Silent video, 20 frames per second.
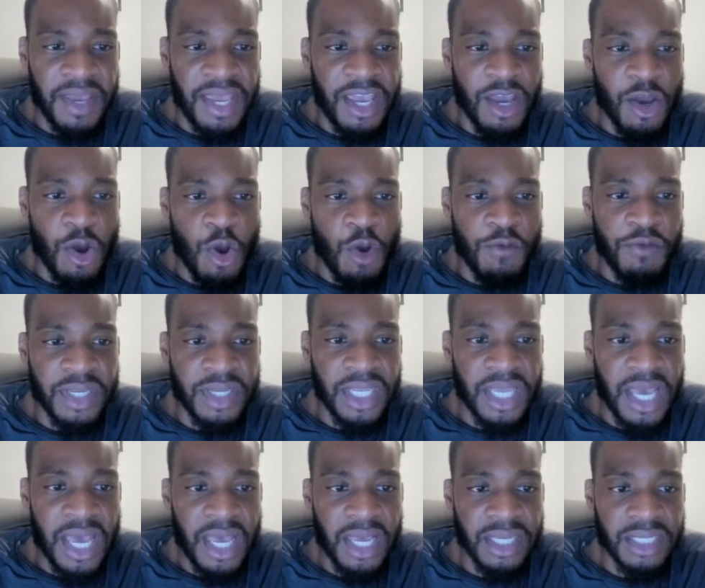v over
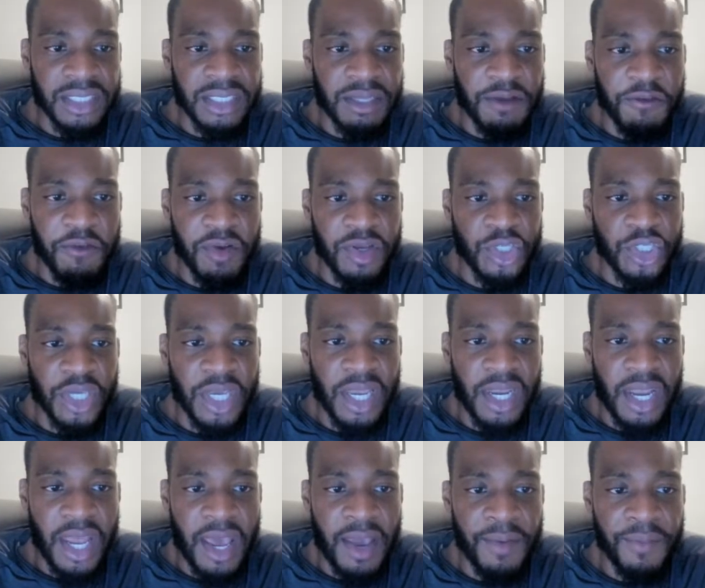dx,
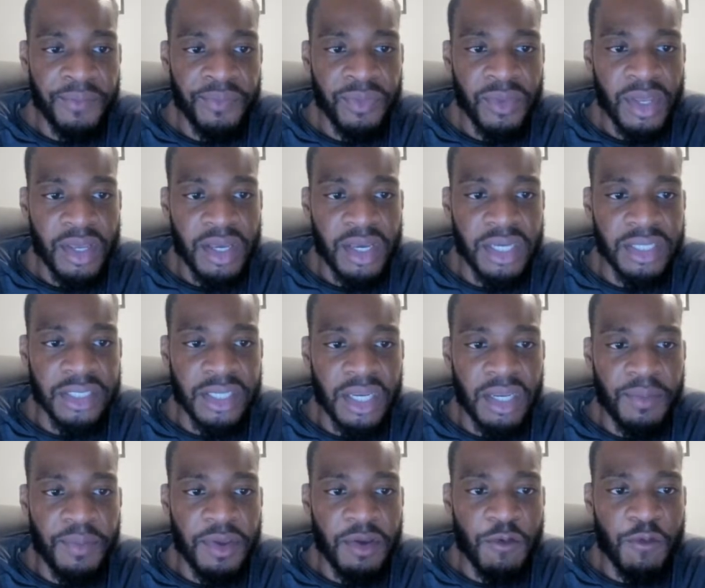differentiating that, is
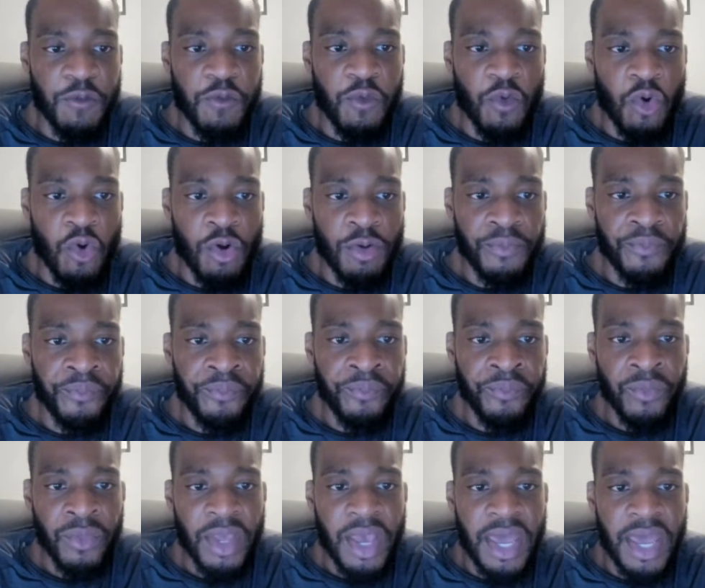gonna be a 4.
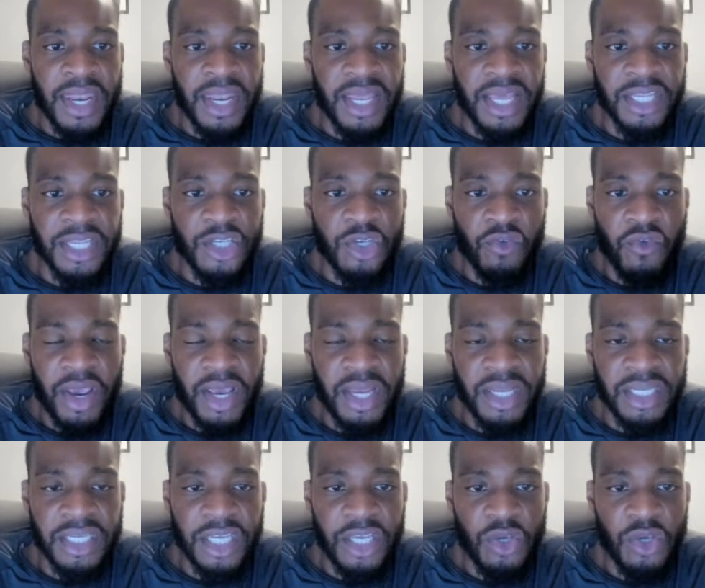And then
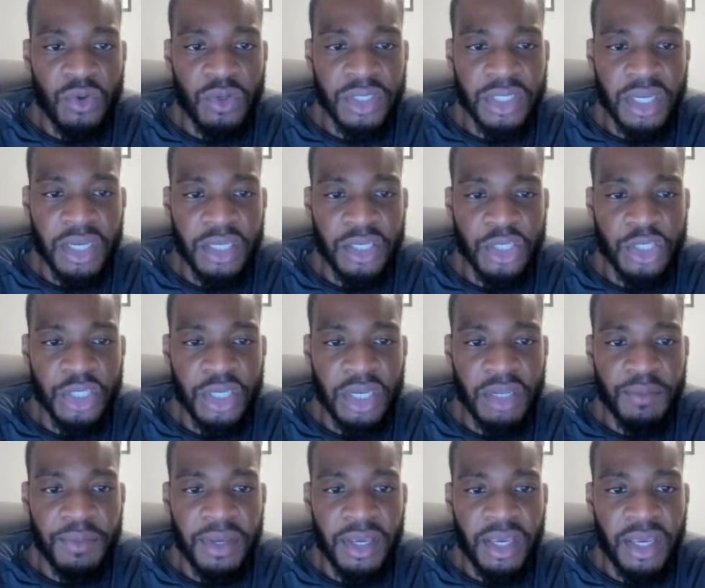integrating du is gonna
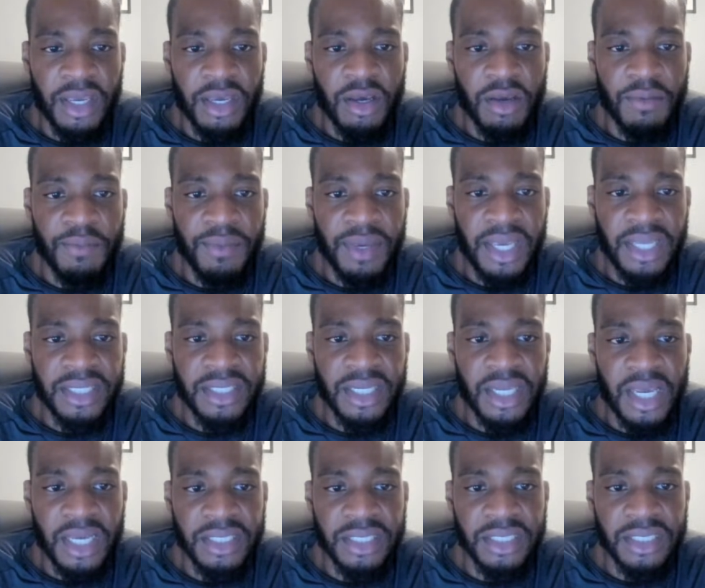be e to
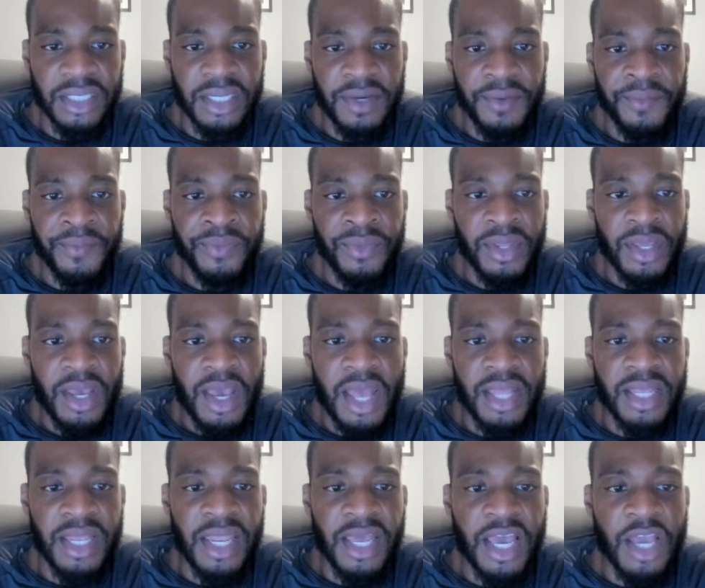the x, isn't it?
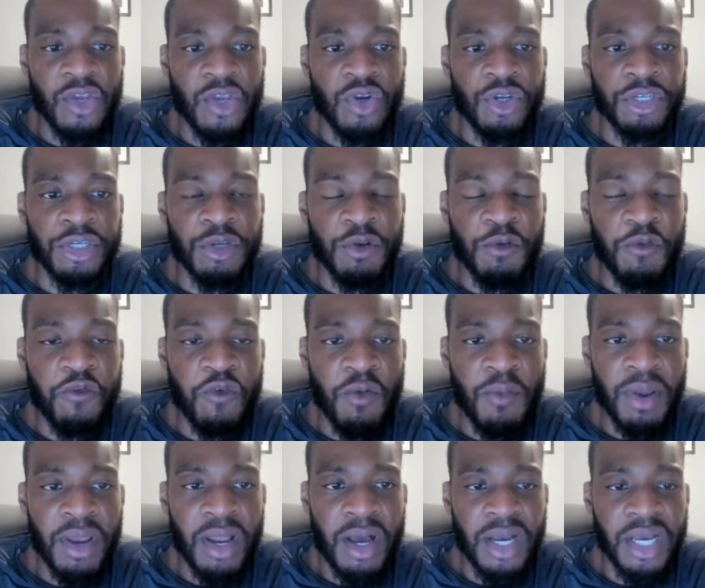And then again, using the
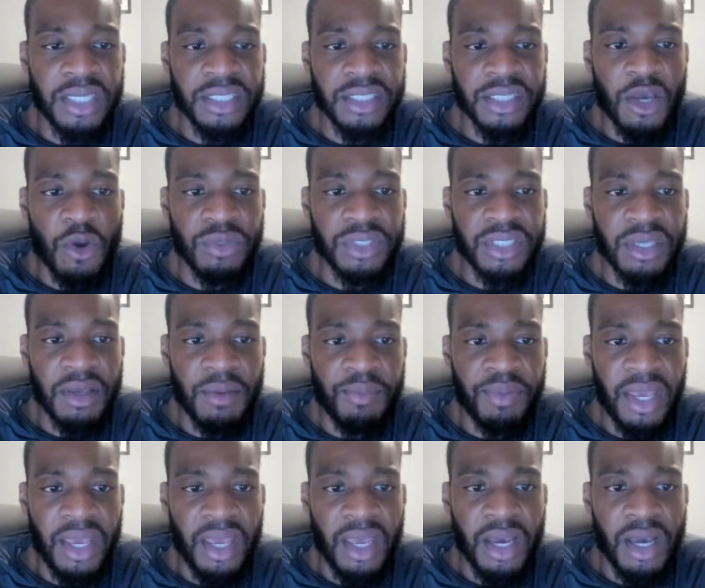formula, it's going to
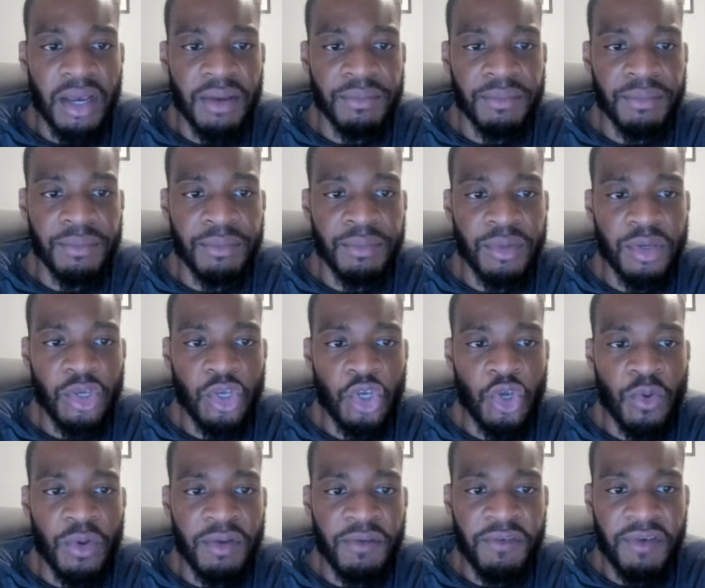be
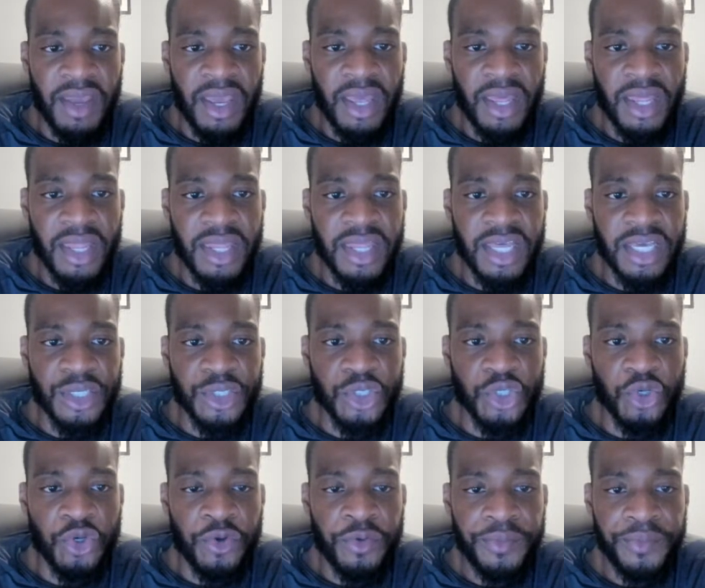u and v, these
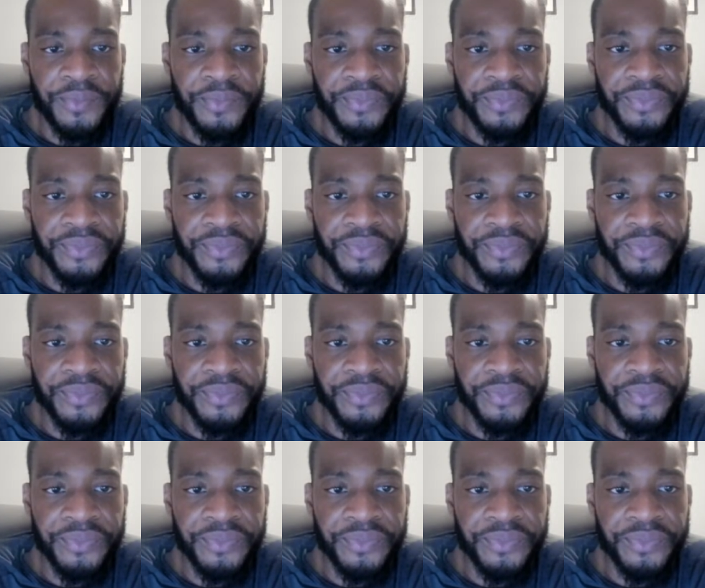two